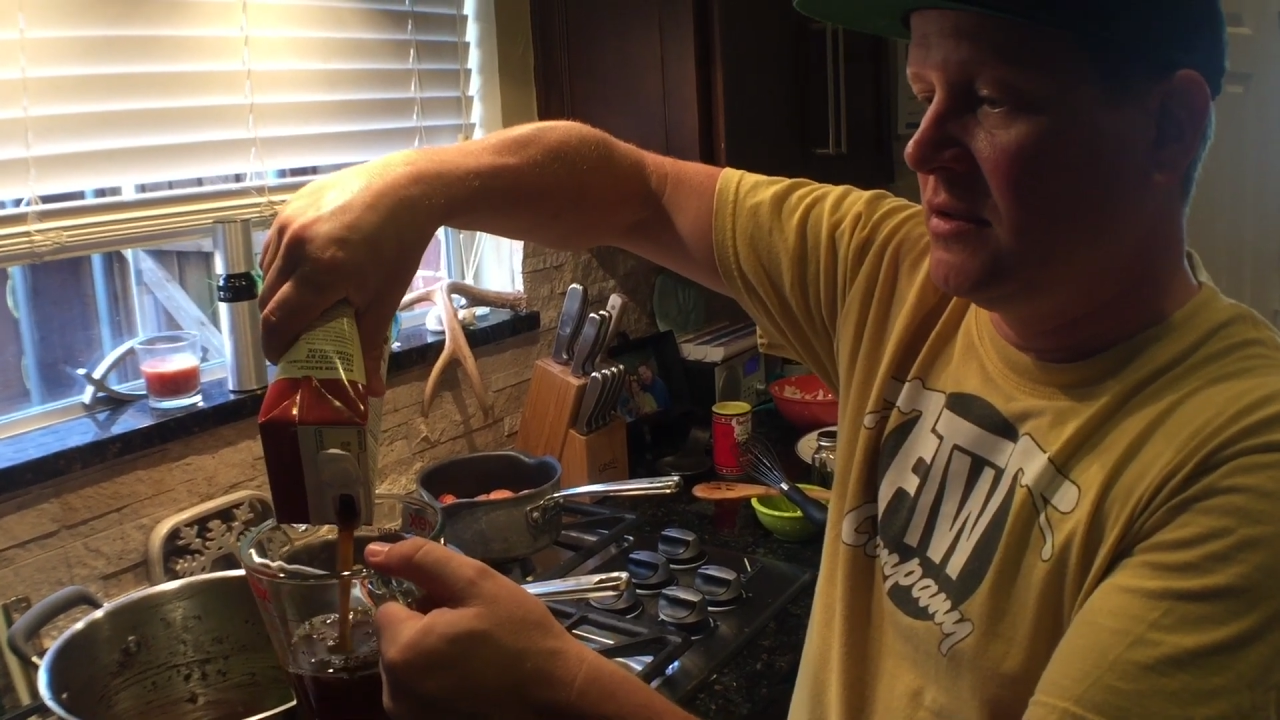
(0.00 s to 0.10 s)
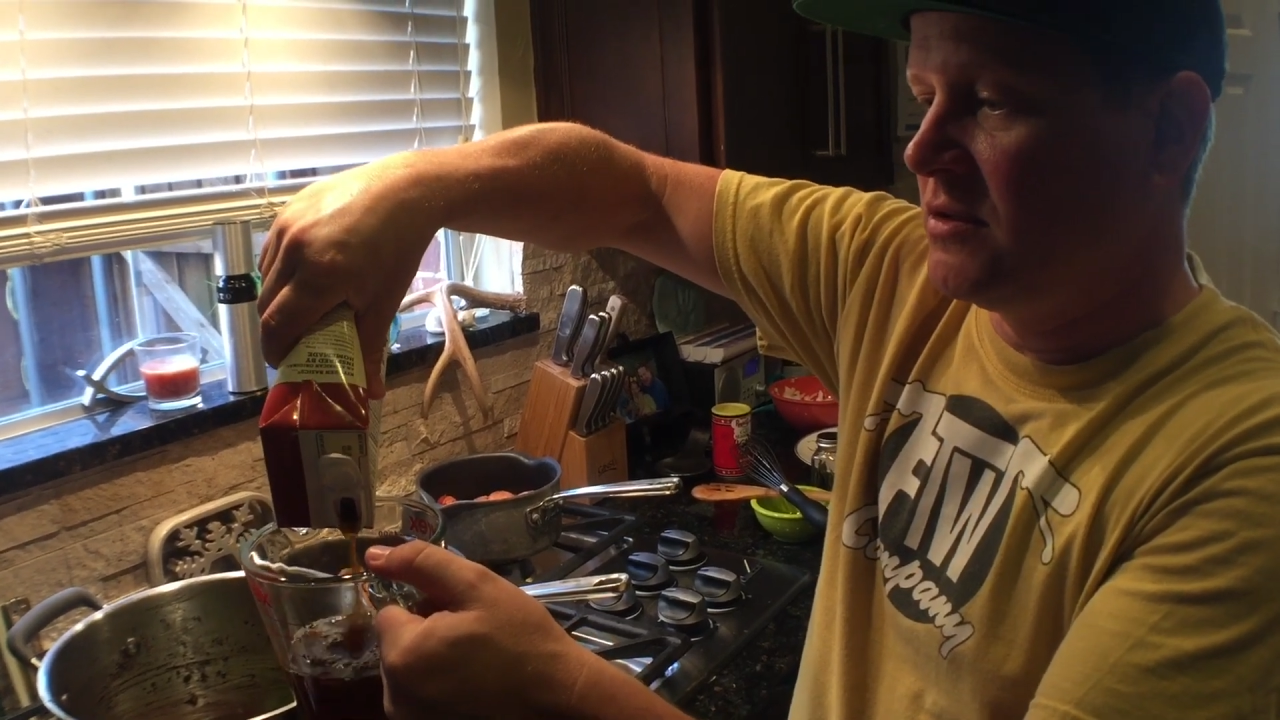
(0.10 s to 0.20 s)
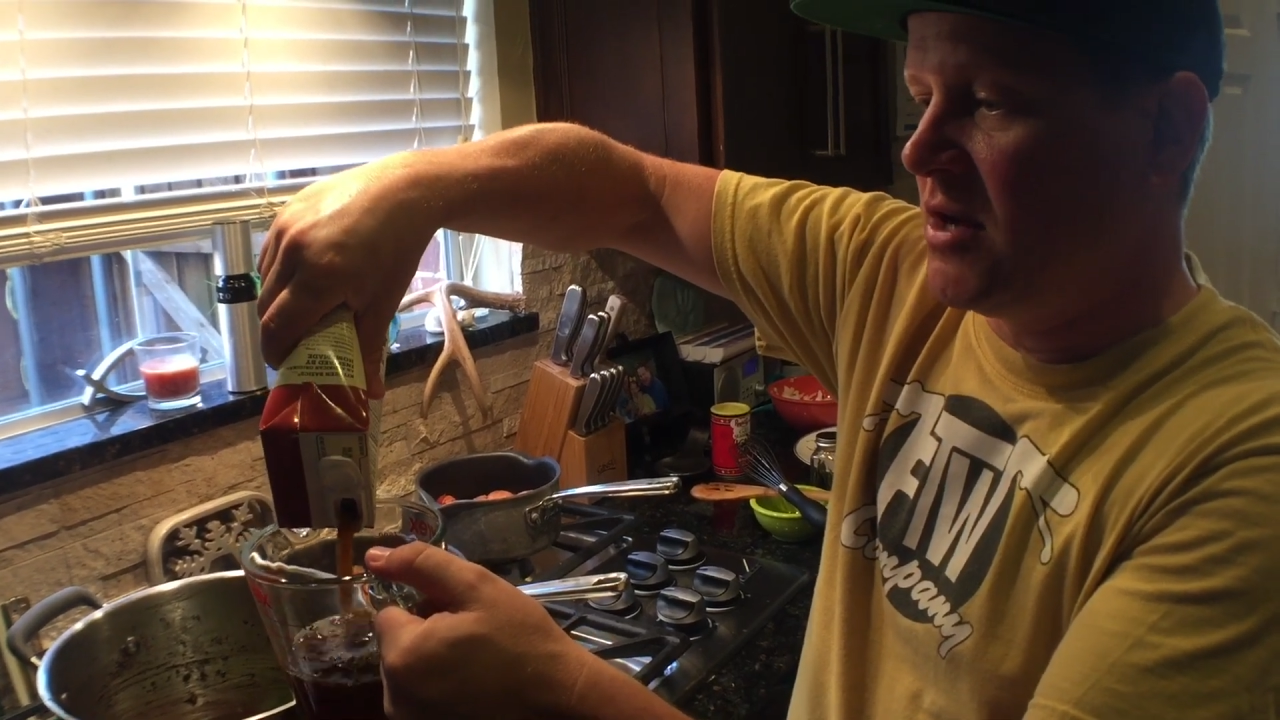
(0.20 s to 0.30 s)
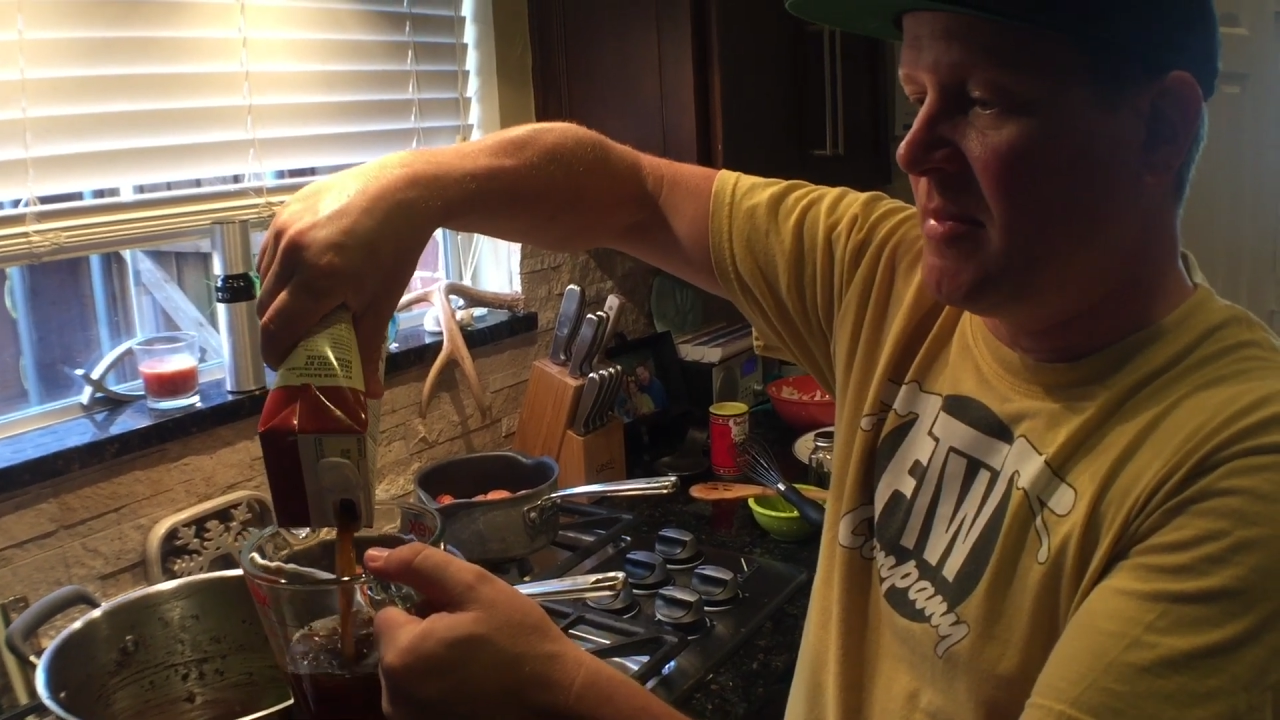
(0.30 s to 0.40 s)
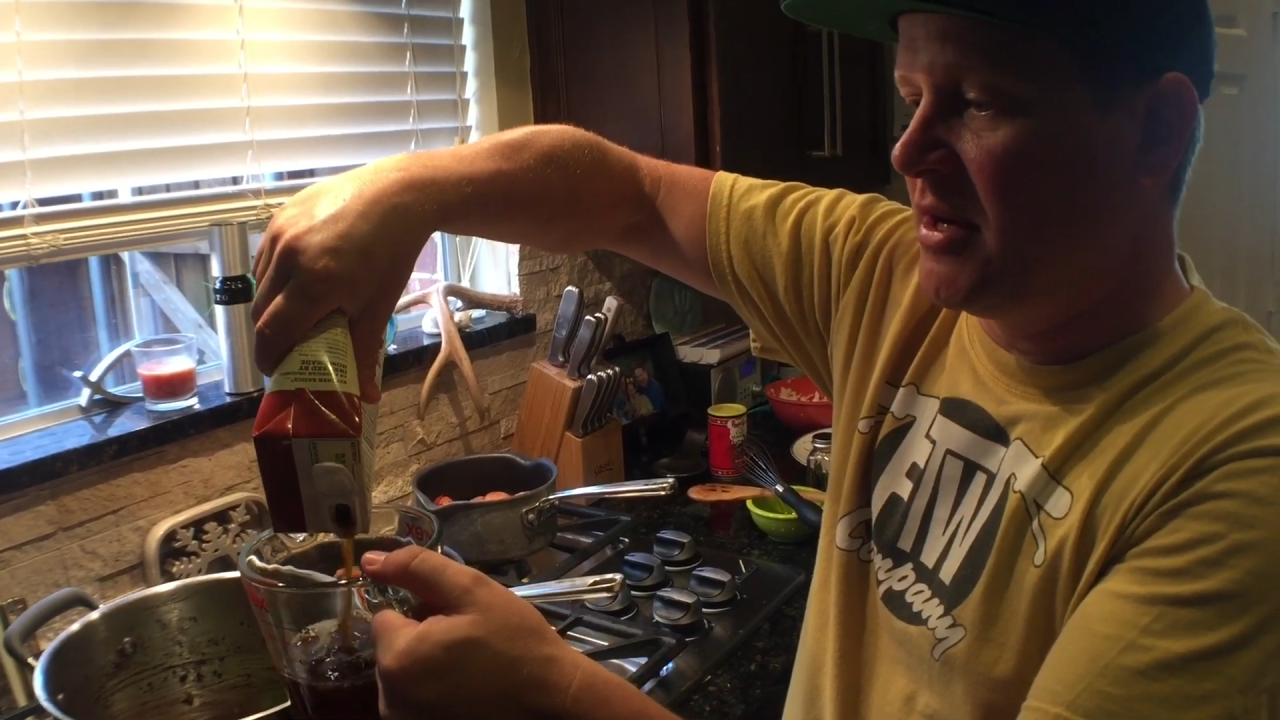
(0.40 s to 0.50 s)

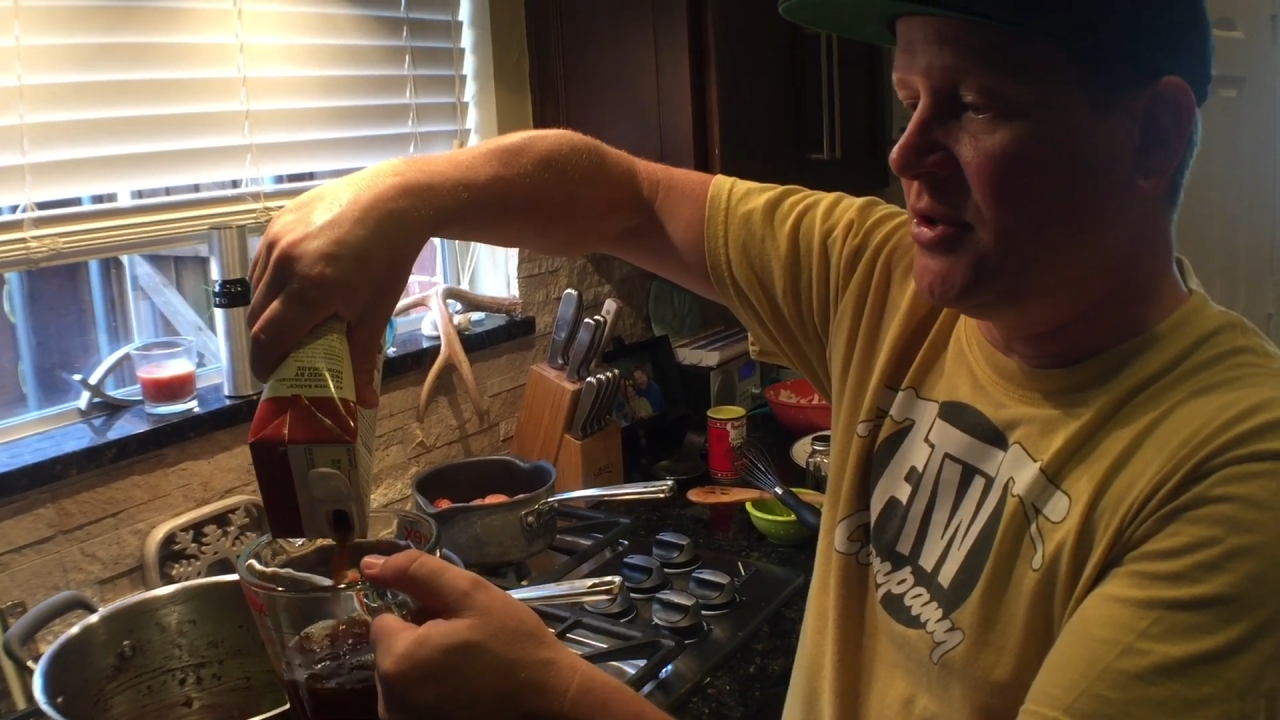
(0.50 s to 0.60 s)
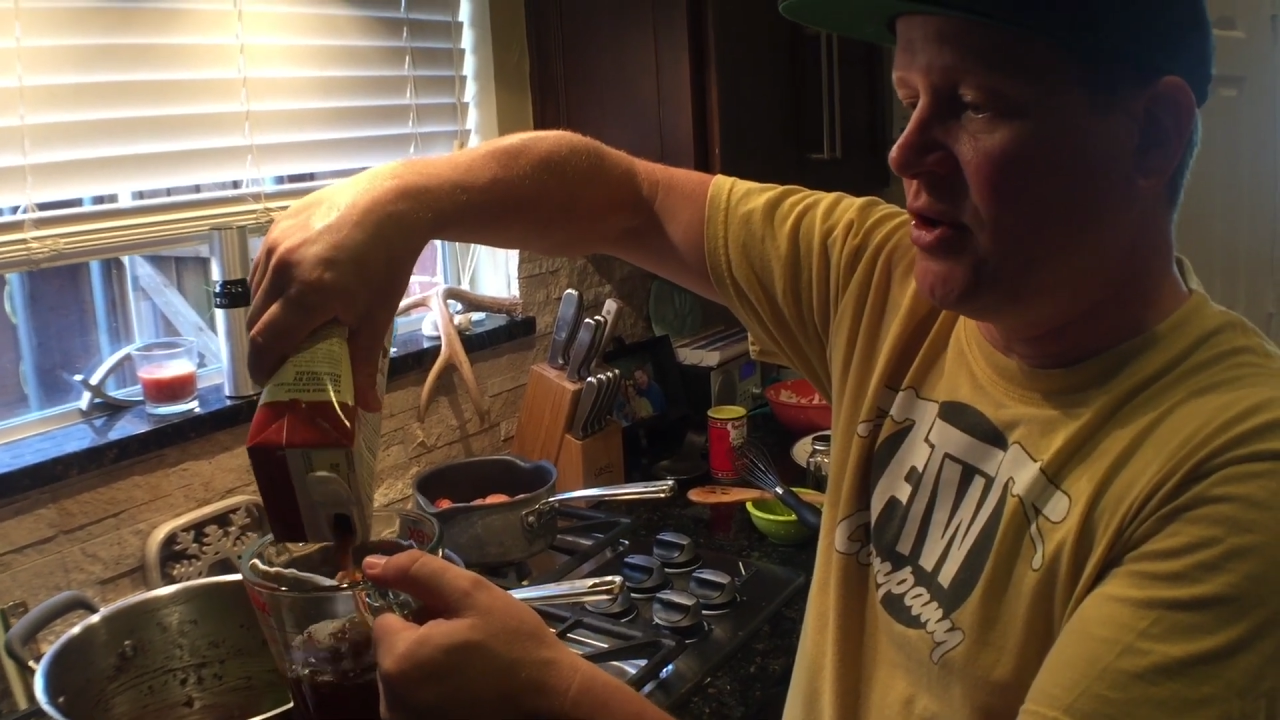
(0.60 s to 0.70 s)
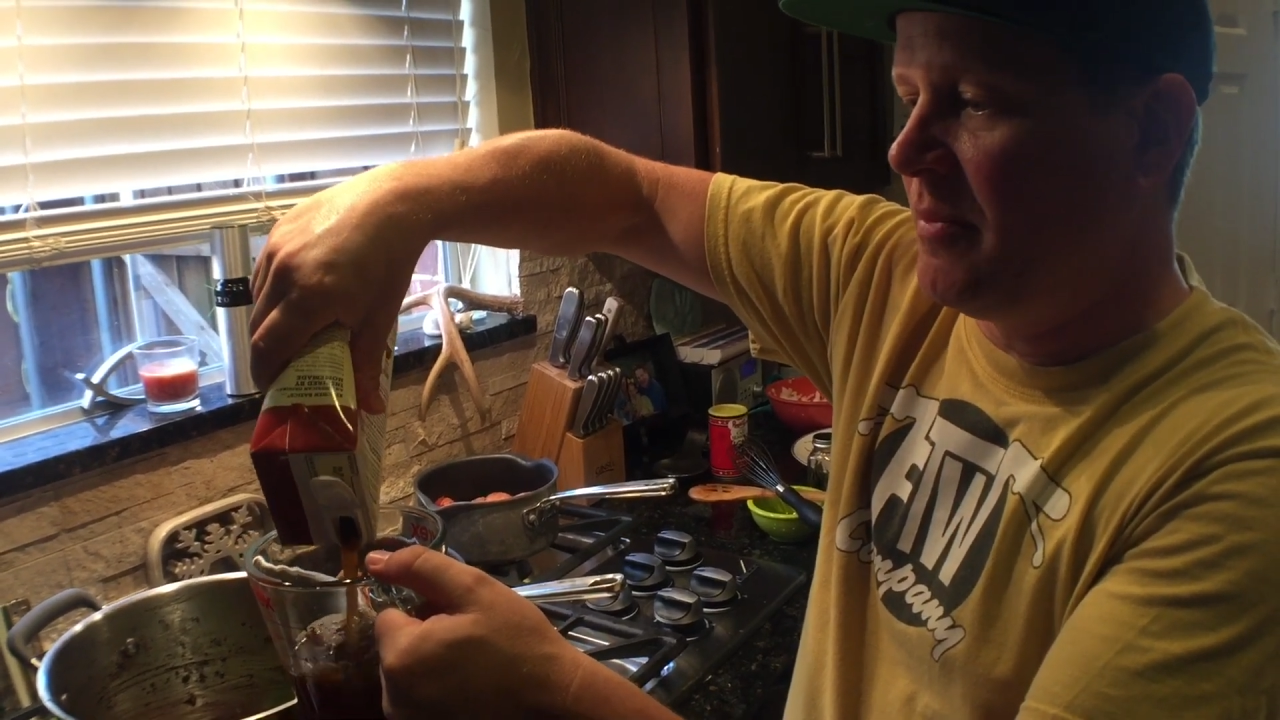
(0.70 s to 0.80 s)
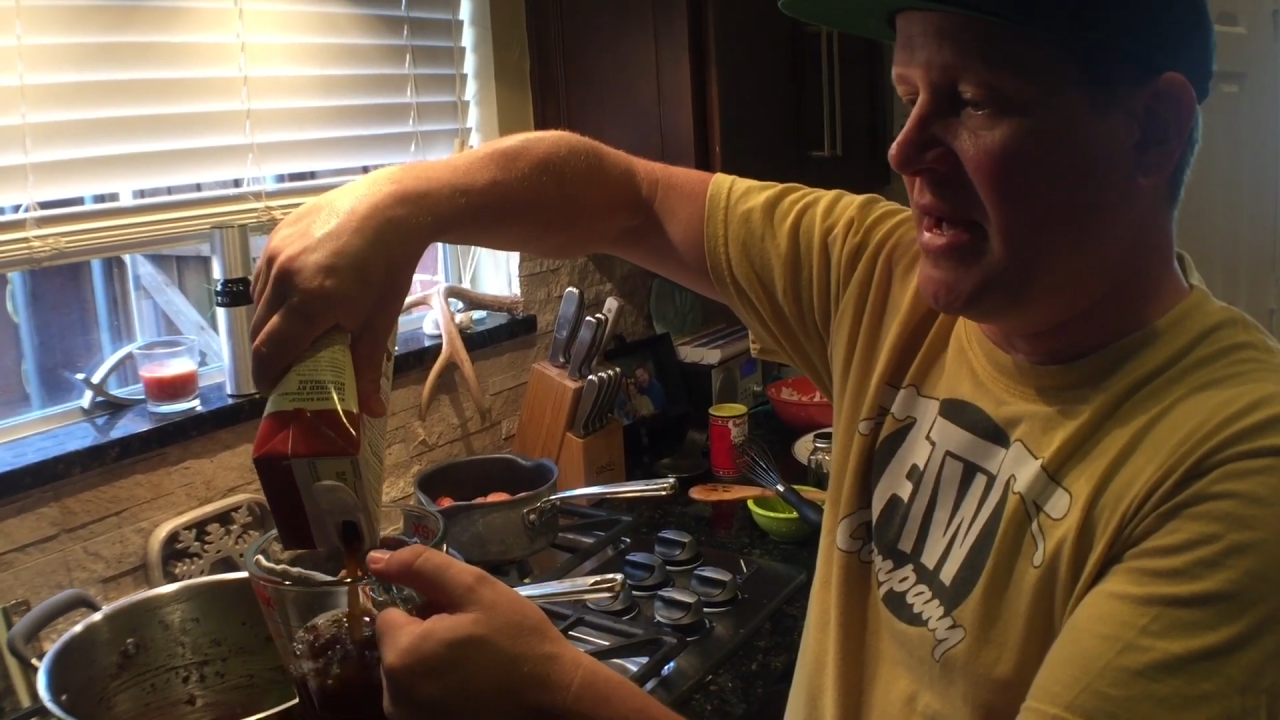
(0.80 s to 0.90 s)
So I'm going to do